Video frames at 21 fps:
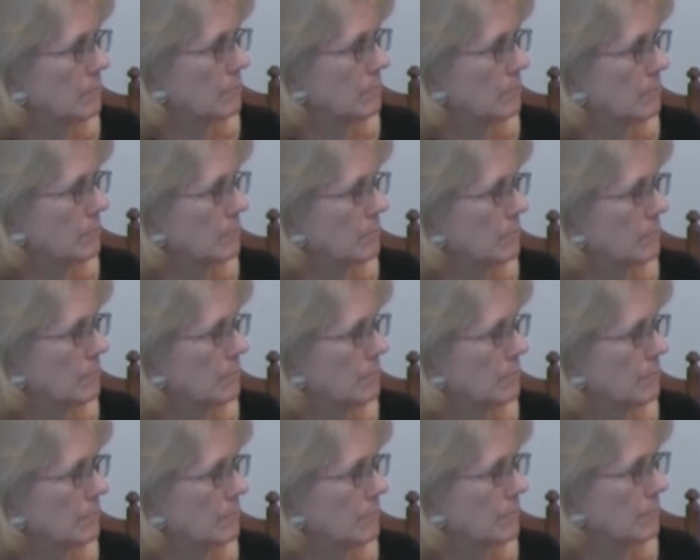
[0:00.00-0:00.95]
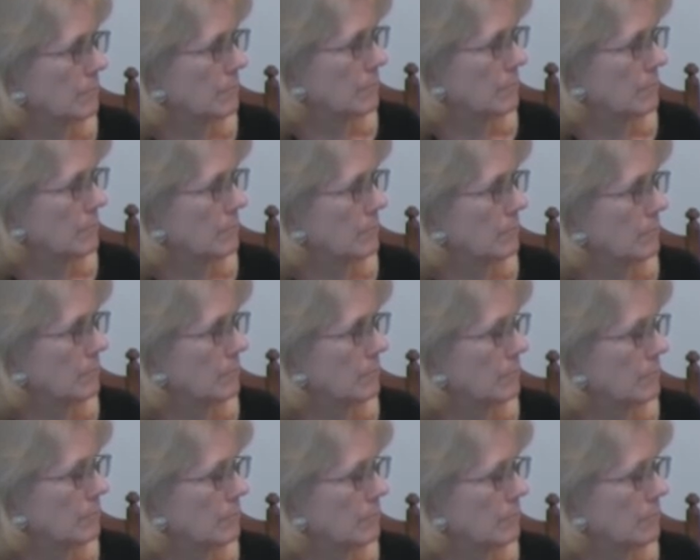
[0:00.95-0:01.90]

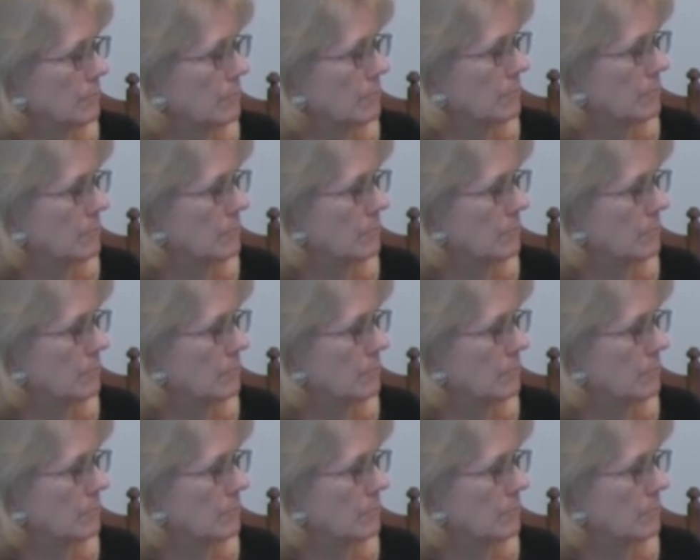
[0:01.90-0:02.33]
This person isn't speaking.